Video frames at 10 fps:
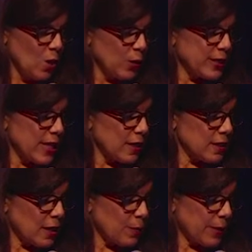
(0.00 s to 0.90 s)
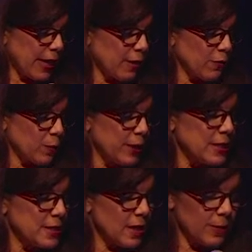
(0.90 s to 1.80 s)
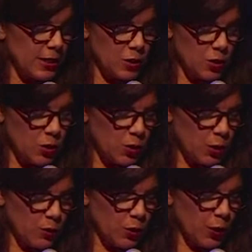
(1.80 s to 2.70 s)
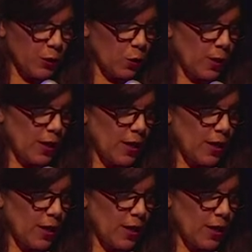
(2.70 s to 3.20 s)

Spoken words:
We settled on a plan for me to sublet a studio during the week